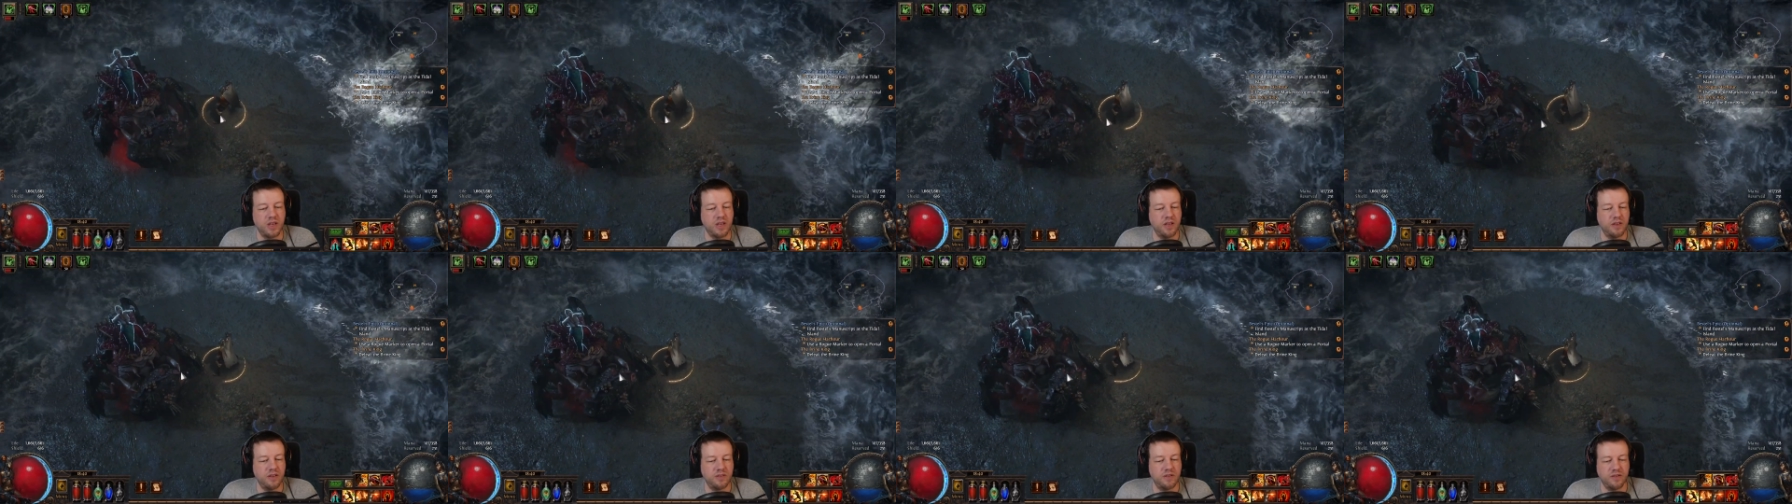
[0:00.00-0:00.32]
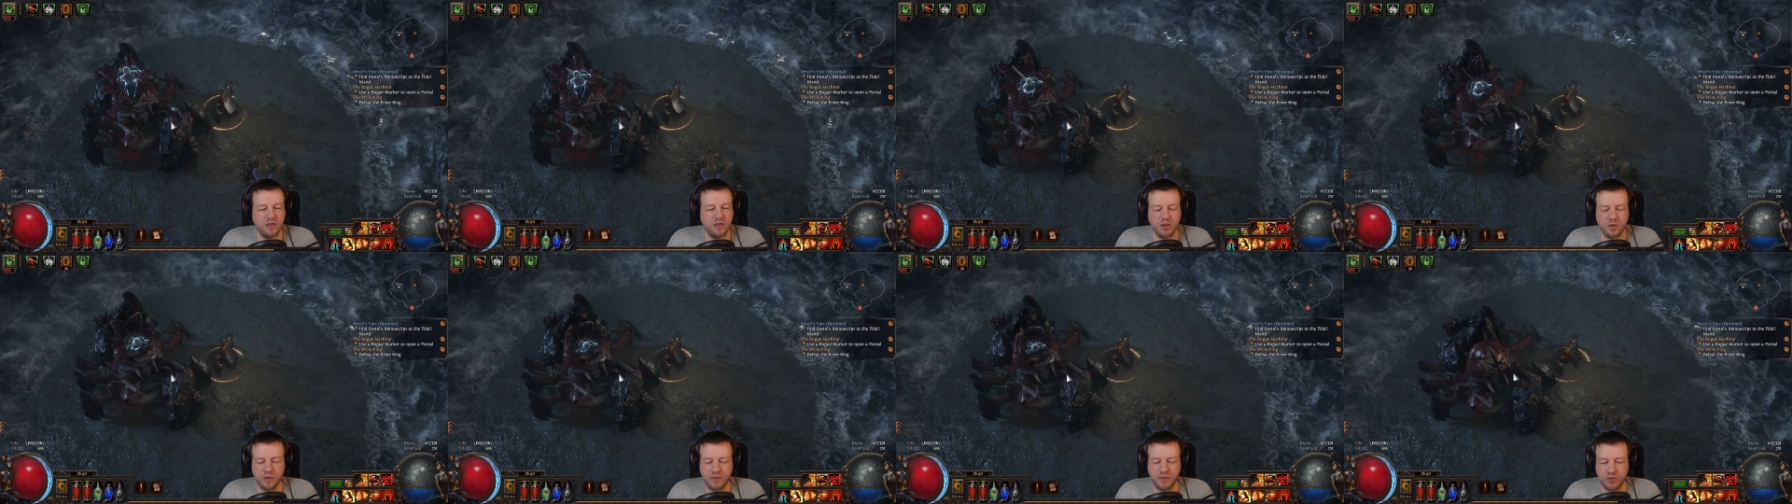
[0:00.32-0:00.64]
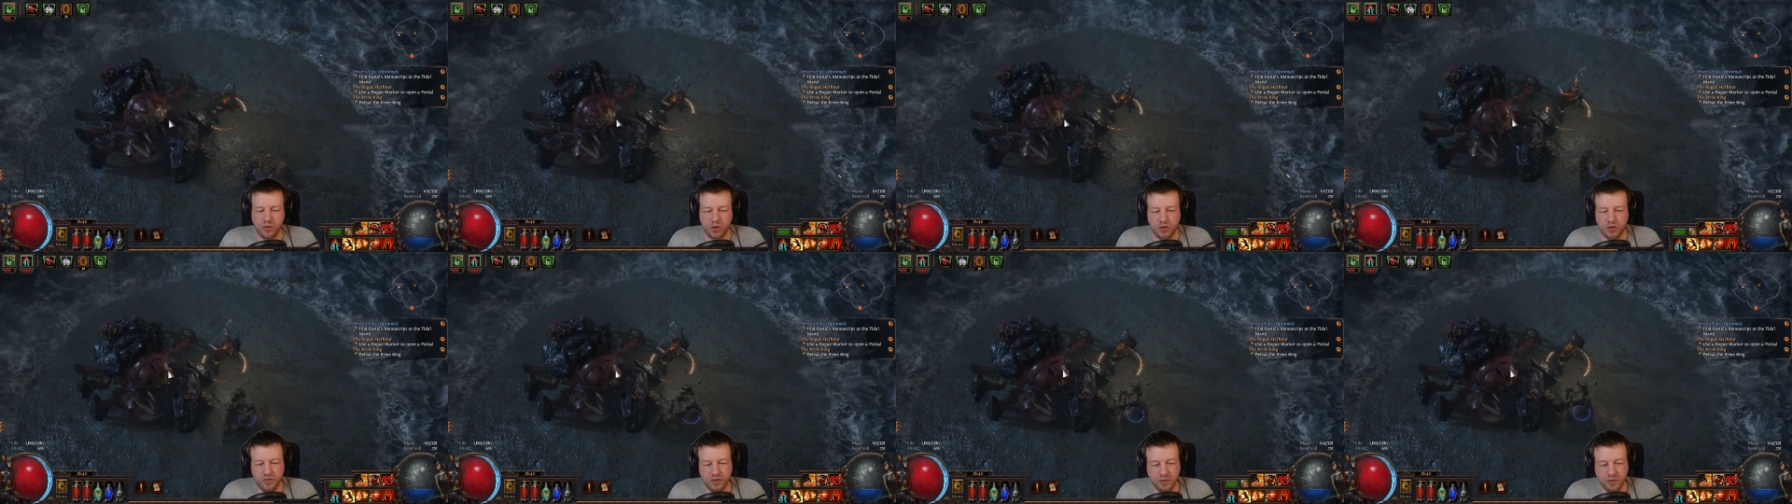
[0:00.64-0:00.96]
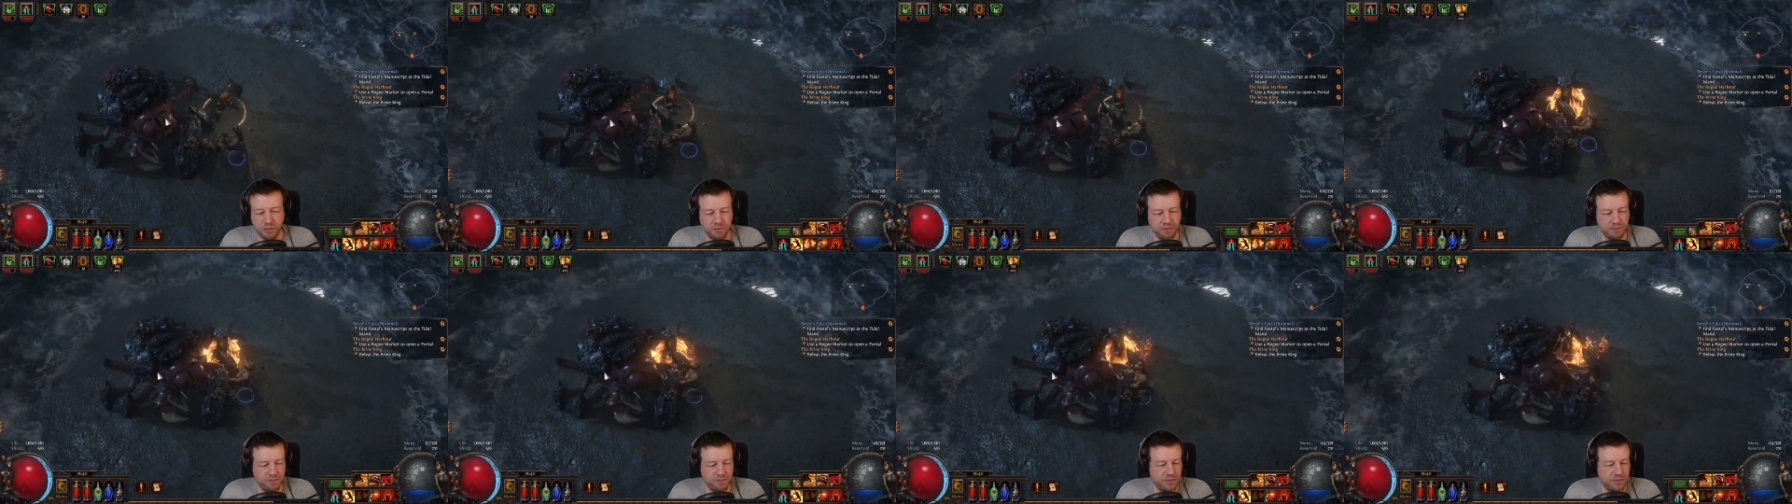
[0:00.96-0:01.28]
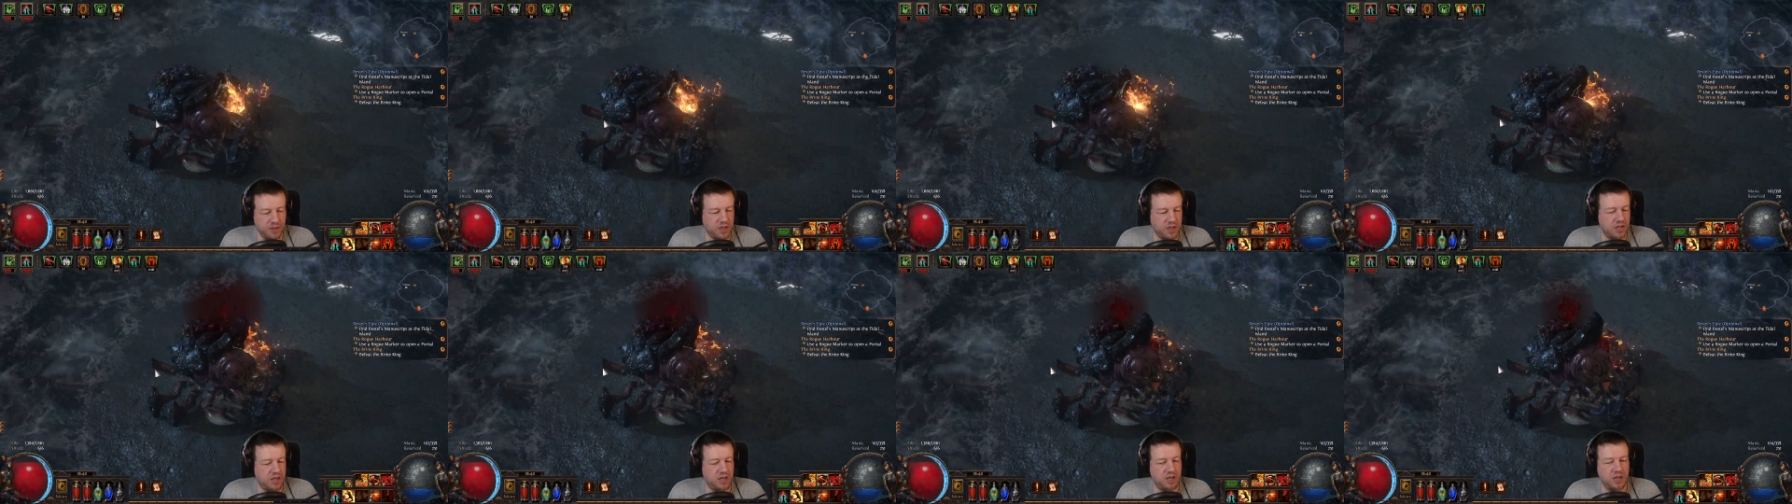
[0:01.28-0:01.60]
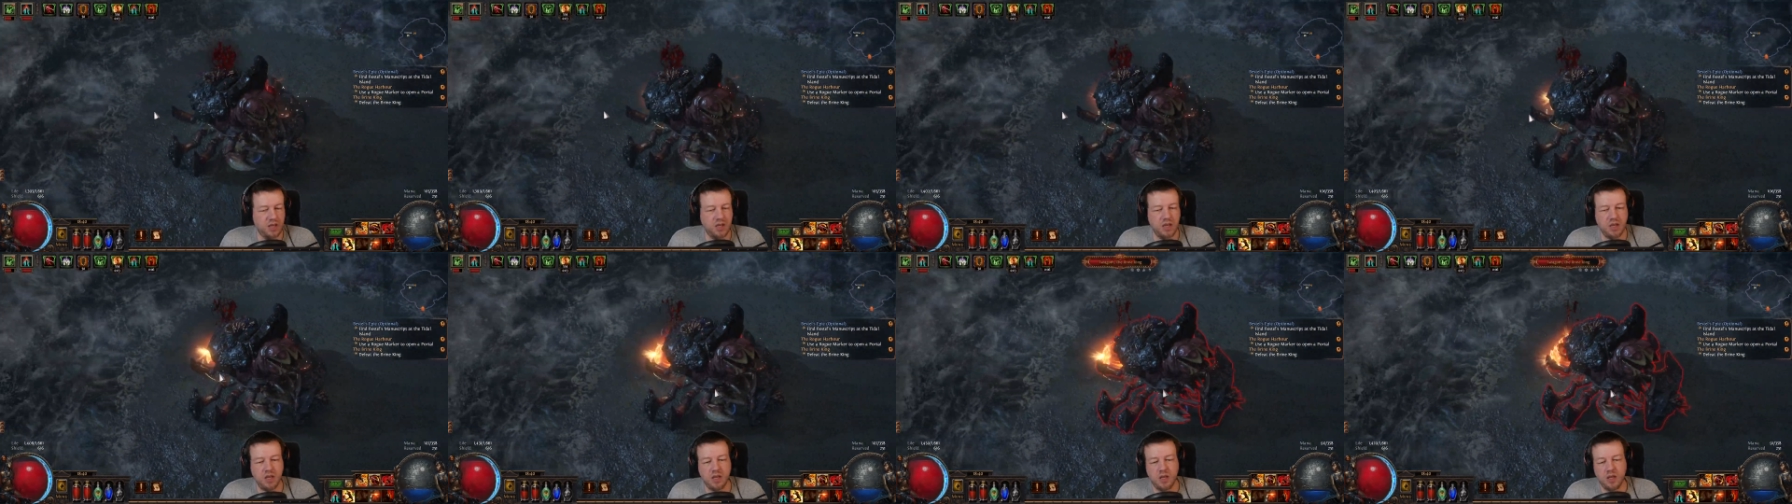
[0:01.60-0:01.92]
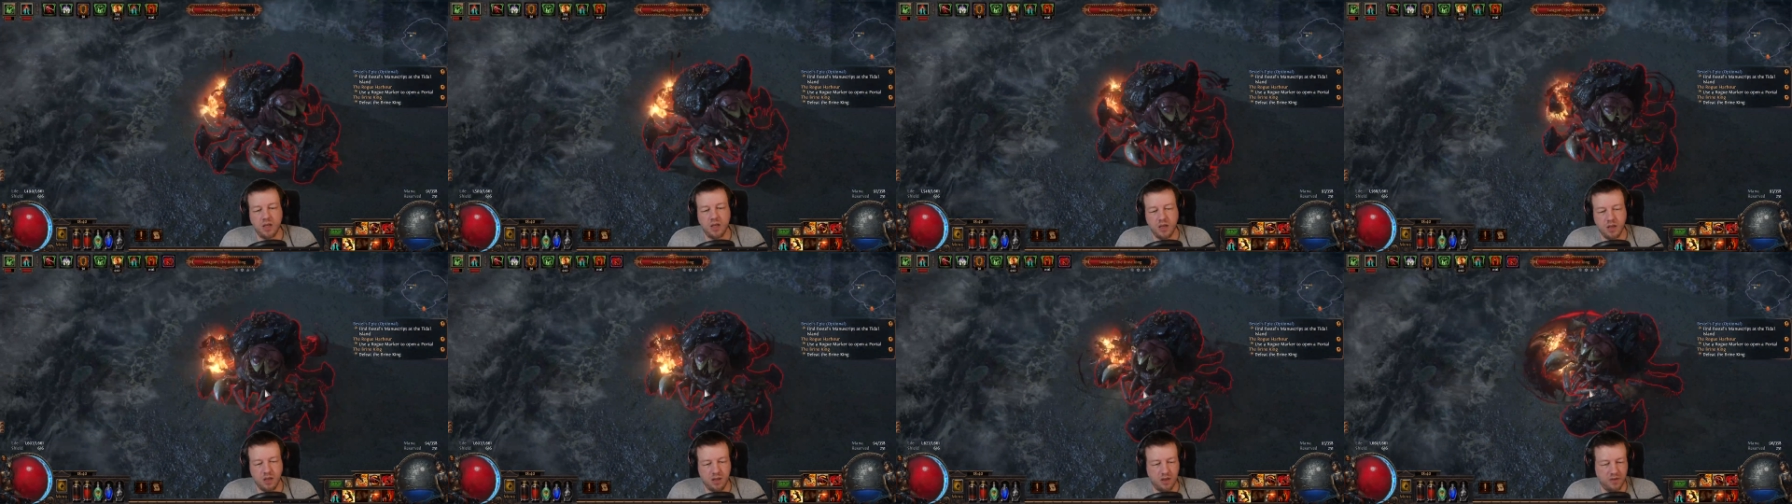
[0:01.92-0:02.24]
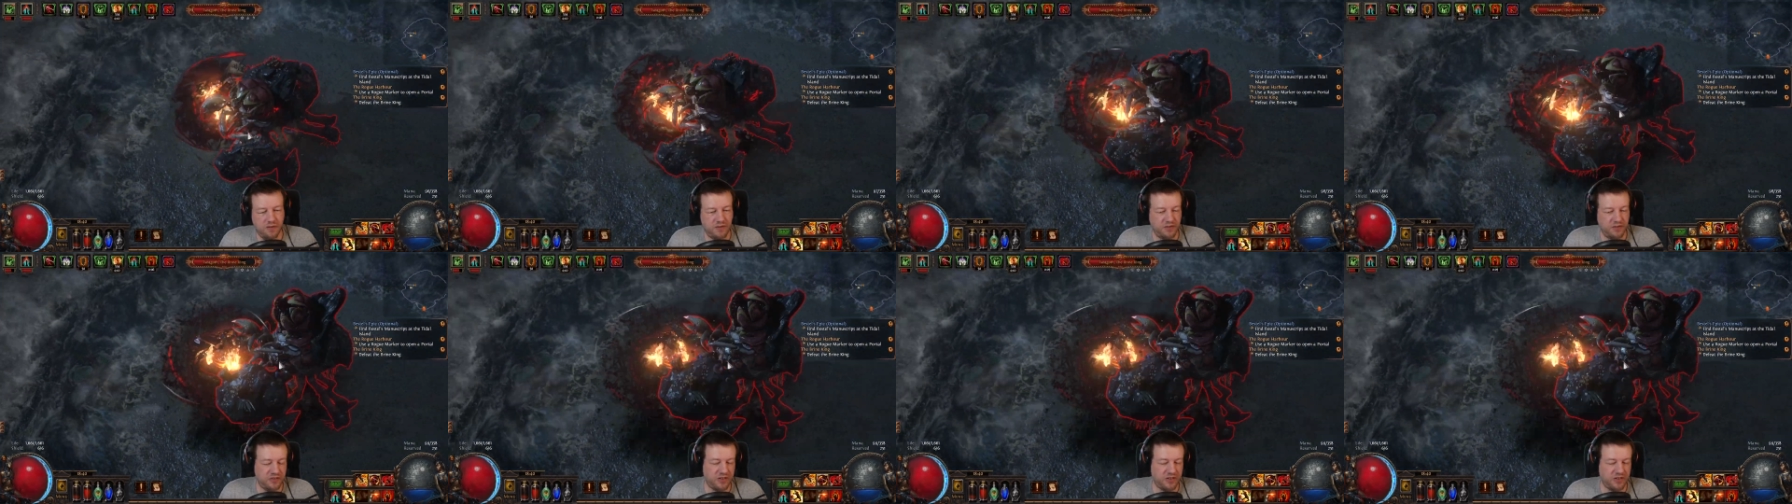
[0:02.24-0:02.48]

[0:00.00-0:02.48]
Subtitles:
So do avoid them. There's